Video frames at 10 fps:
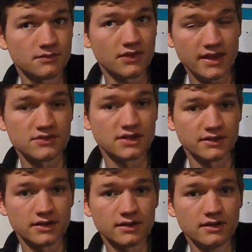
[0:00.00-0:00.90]
slave
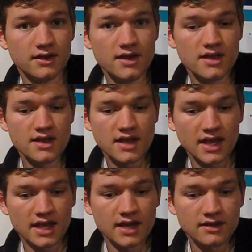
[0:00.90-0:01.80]
cylinder.
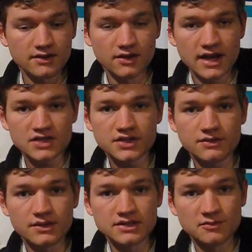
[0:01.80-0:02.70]
And you're actually
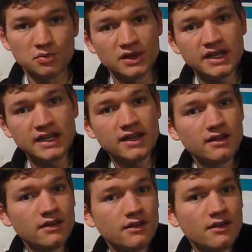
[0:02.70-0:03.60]
going to bleed
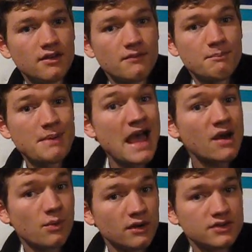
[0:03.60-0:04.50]

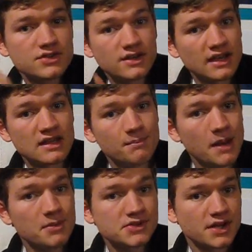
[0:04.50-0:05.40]
backwards and the
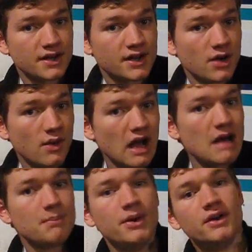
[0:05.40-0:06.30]
bubbles are going to go
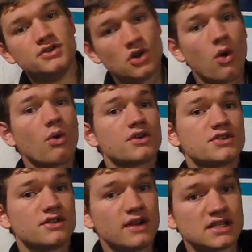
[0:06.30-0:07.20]
up
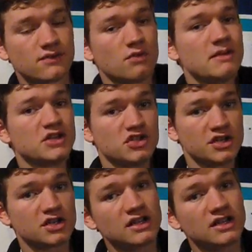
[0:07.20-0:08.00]
towards the reservoir. Make sure your